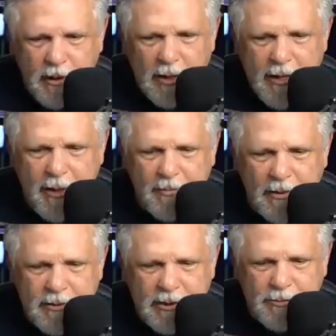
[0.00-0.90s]
Yeah,
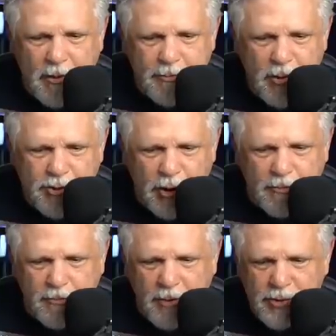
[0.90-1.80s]
just post
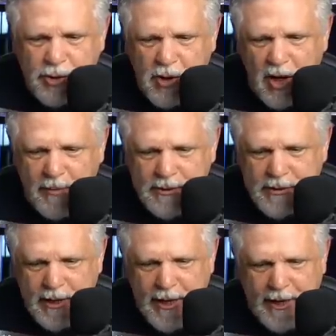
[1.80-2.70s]
your comments,
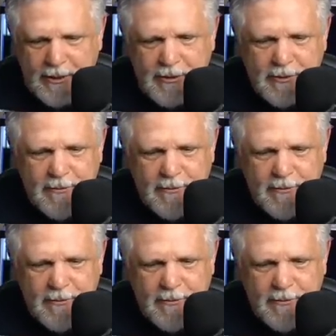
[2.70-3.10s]
and